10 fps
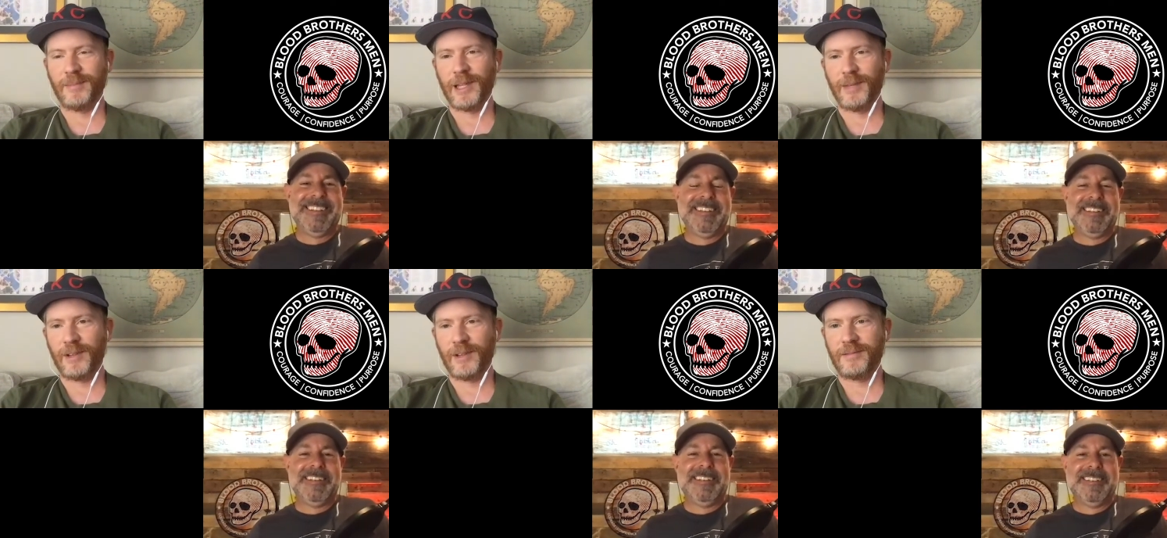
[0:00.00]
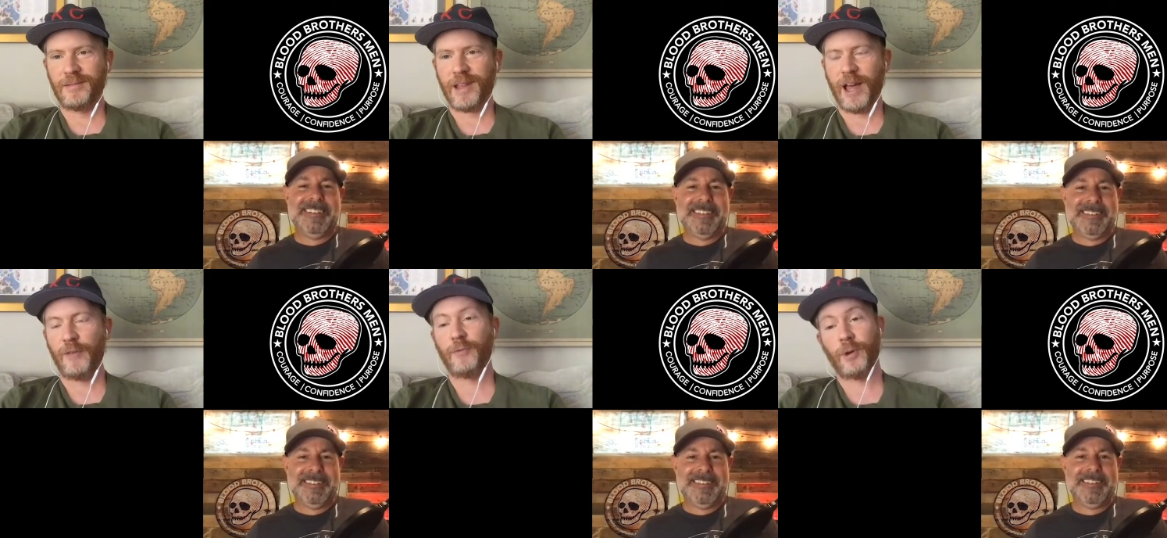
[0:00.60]
Speaker 1: Um, I live in
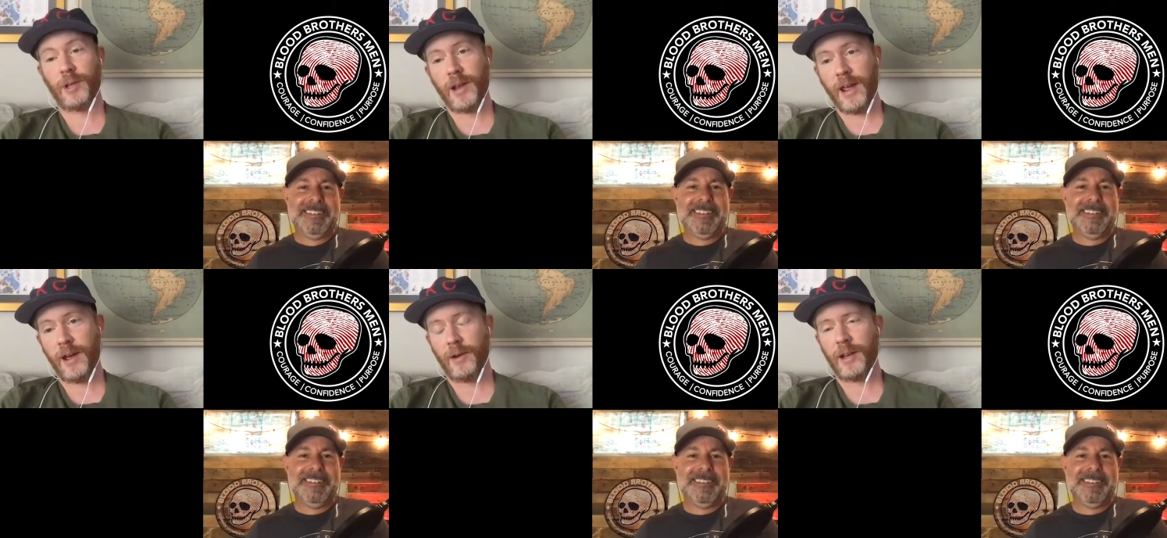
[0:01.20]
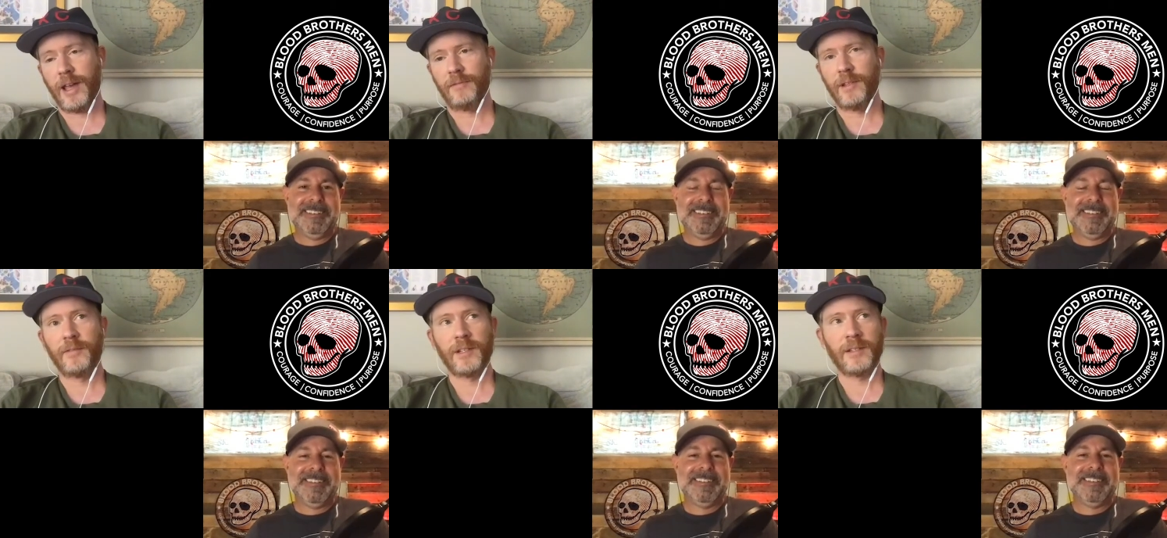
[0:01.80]
California now, and I
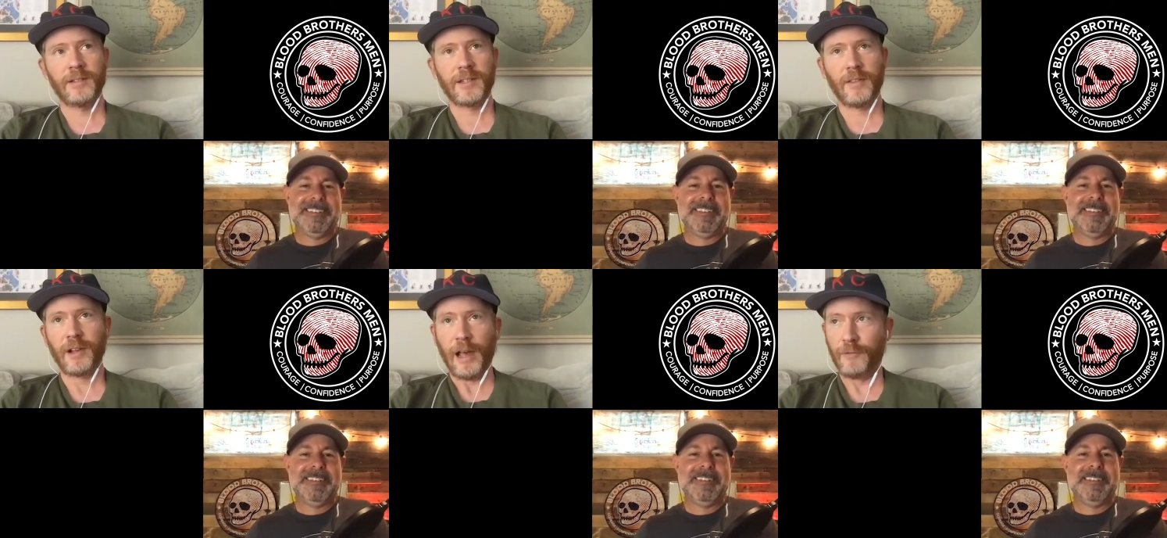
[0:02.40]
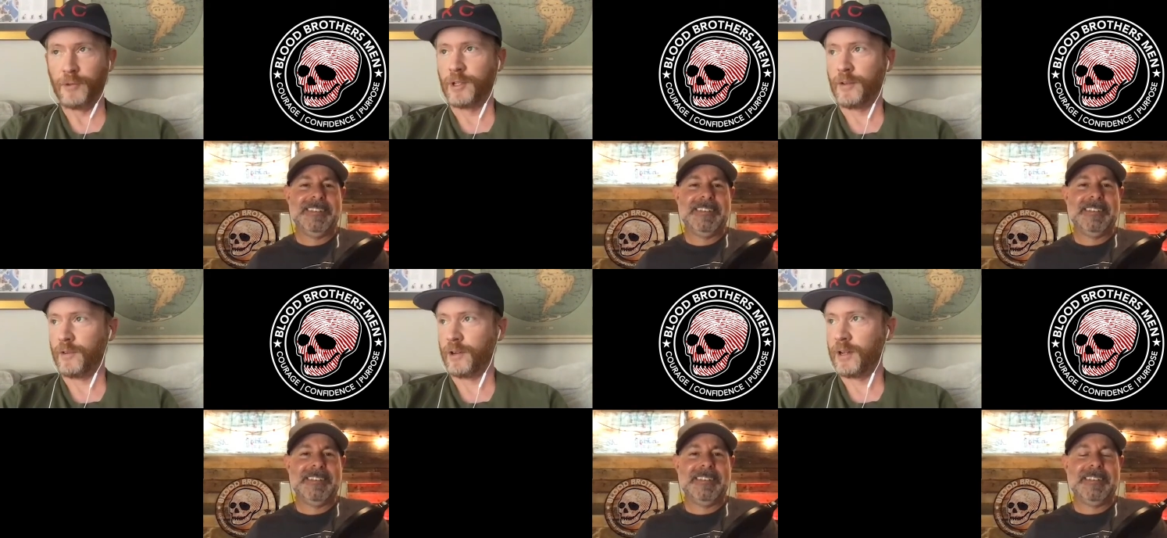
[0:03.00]
have lived in Southern
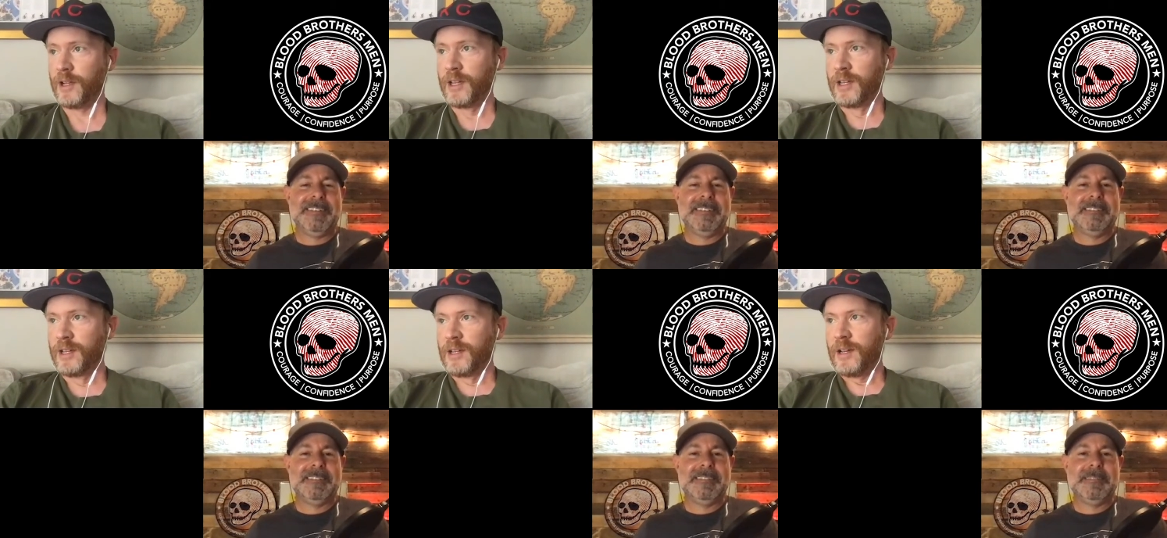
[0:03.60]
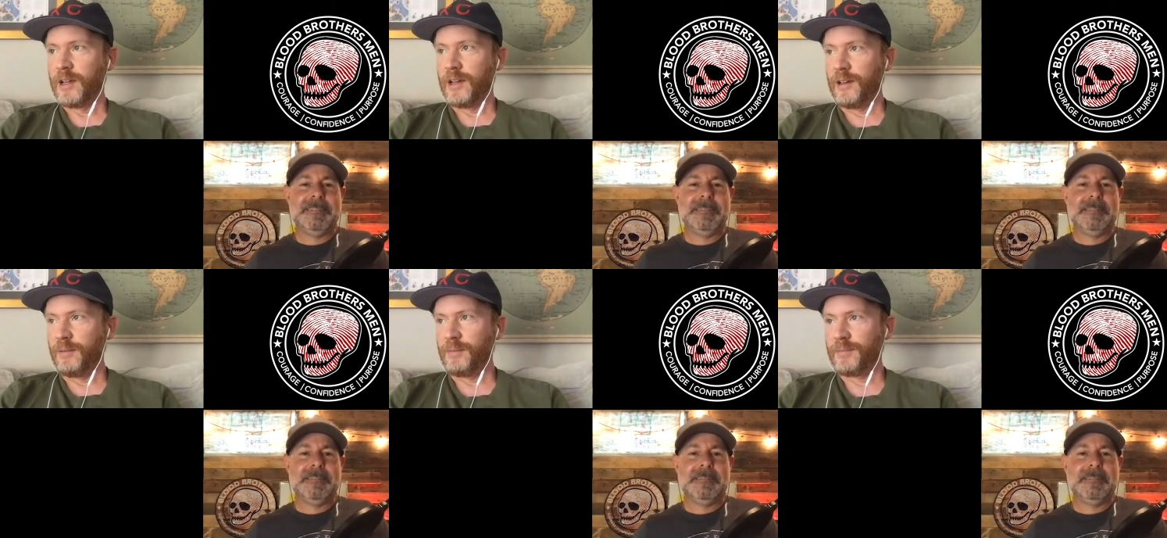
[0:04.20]
California for
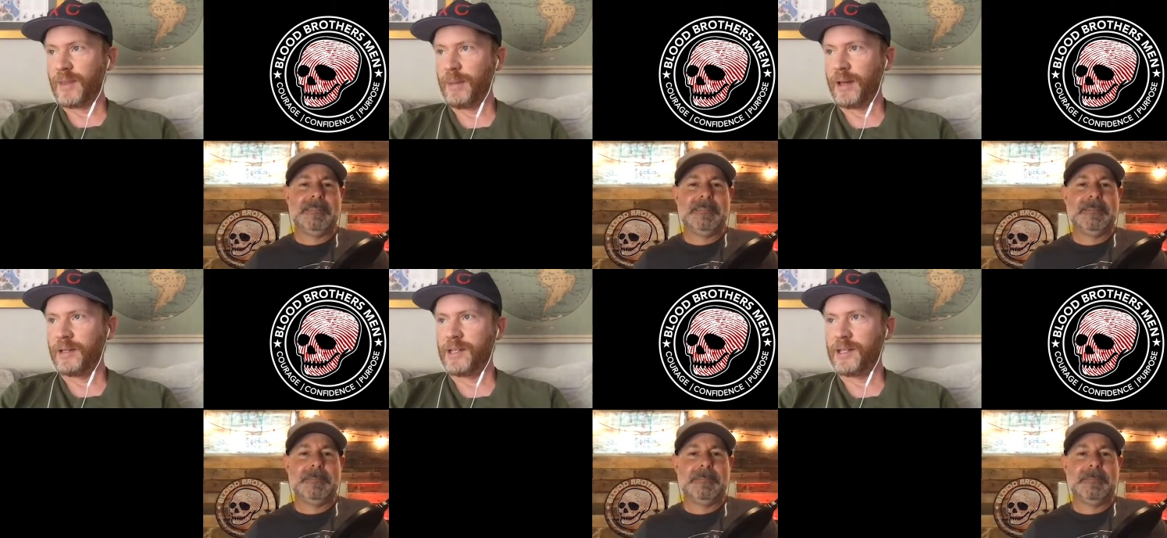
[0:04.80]
um, about a